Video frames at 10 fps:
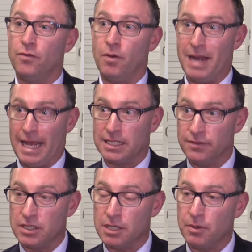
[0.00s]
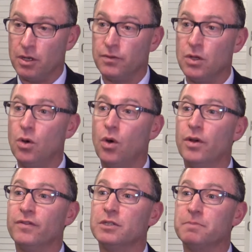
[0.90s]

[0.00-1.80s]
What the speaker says: from an activity point of view, or if it's